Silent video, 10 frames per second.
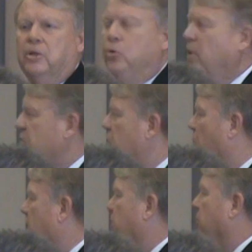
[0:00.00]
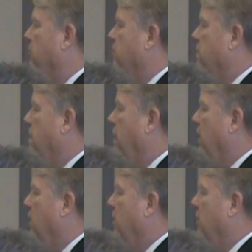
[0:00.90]
Who has the record?
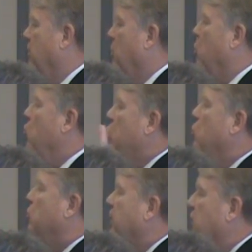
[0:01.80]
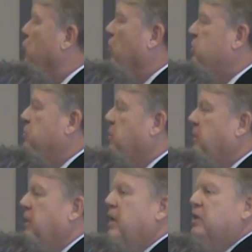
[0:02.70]
Who do you think in
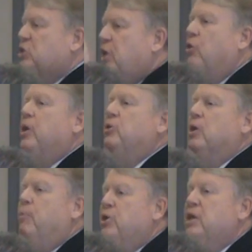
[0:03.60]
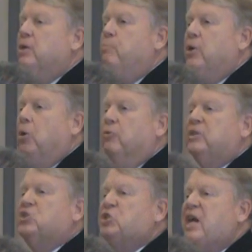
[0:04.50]
Richmond is carrying the Bonita bill
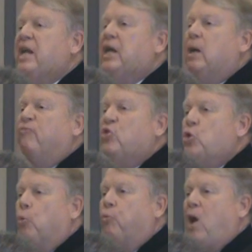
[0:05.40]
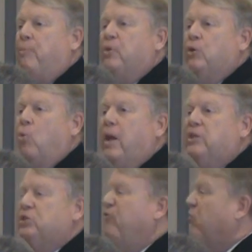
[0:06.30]
that's standing up for your property
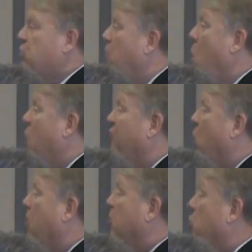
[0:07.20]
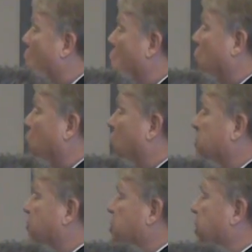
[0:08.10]
rights, for small farmers all
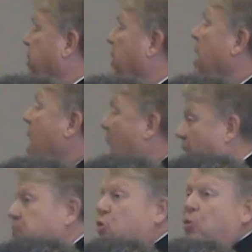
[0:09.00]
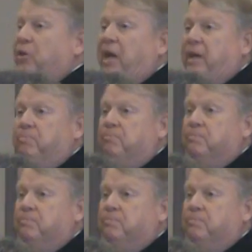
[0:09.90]
across Virginia? I'm doing that.